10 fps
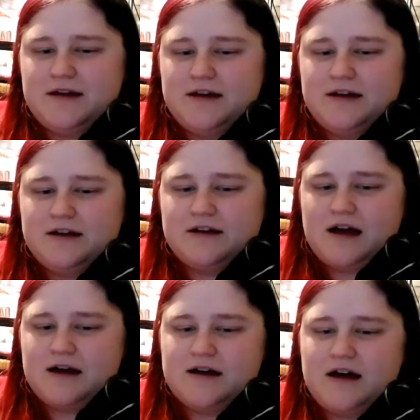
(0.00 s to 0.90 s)
it.
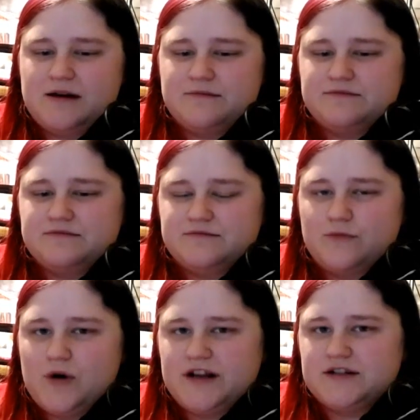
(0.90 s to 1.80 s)
I'm
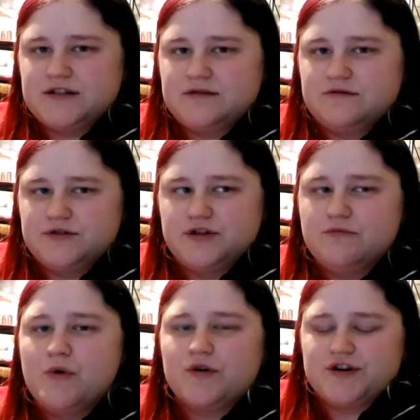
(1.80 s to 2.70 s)
wanting to do
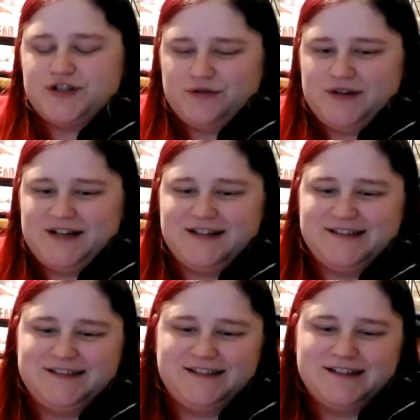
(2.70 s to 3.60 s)
more to
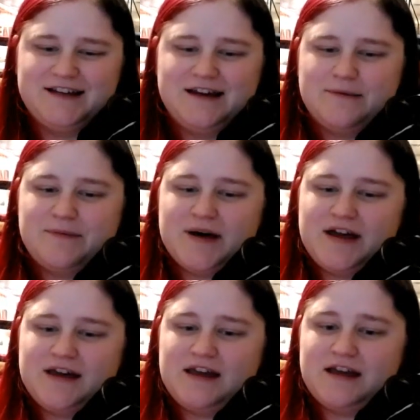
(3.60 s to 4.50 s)
it.
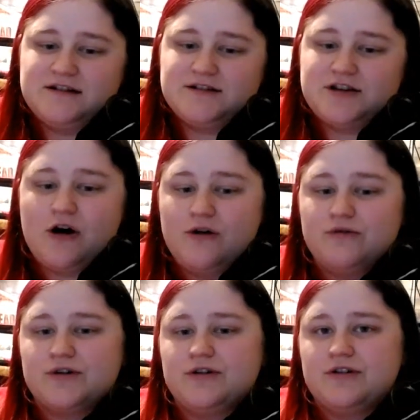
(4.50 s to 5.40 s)
But in
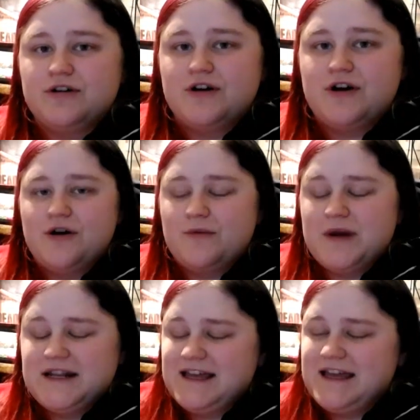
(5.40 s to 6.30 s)
total,
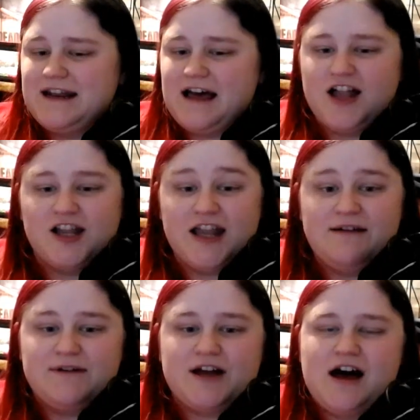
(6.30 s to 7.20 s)
we did
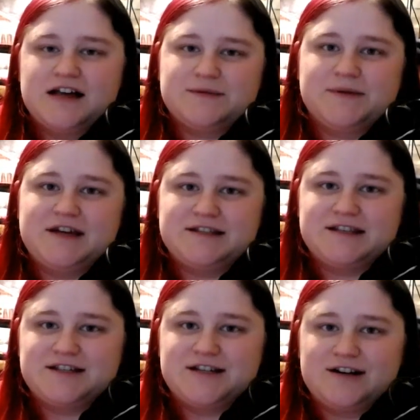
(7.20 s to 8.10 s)
11 cosplays
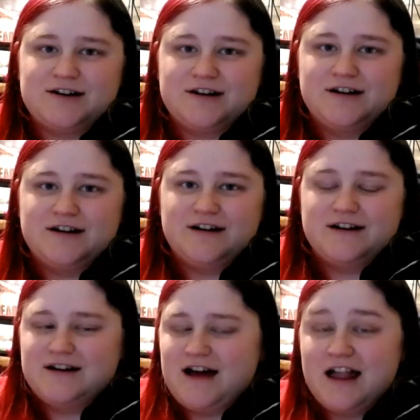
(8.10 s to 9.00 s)
this year.
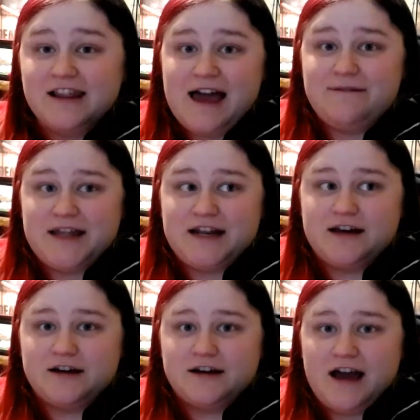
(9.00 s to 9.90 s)
11.
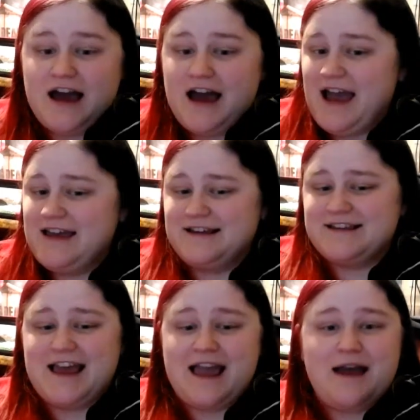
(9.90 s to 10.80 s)
I
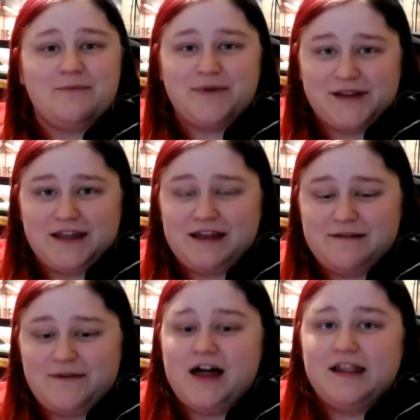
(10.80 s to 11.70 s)
can't
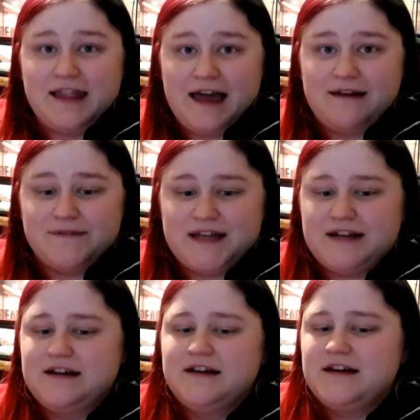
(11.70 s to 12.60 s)
believe 11.
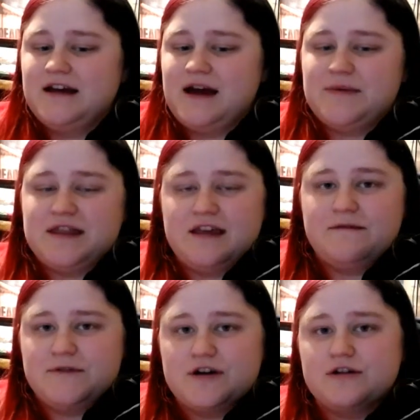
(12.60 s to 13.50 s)
I mean,
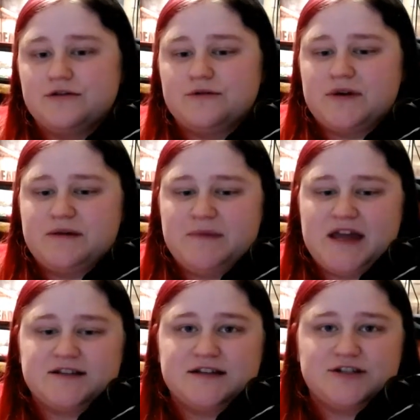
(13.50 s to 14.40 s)
if you include the
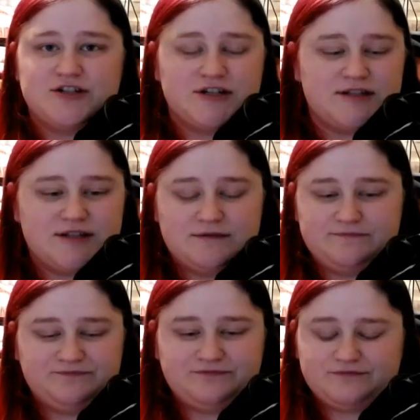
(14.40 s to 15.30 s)
remakes, it's just...
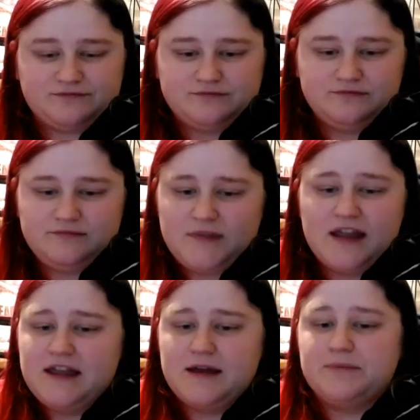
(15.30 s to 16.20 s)

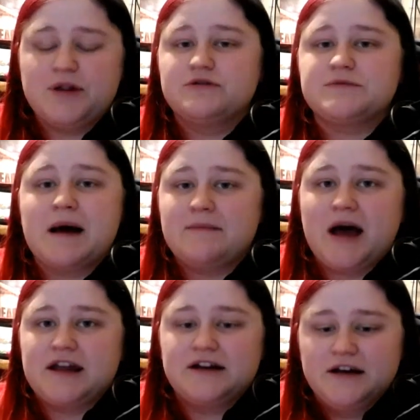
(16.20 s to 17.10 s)
it blows my
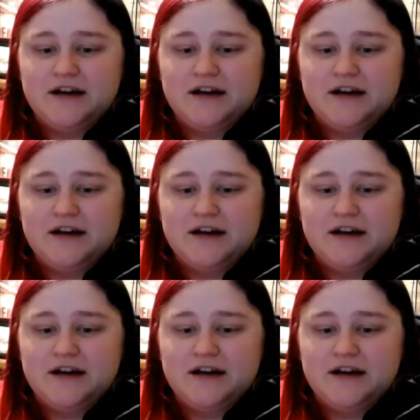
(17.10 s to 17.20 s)
mind.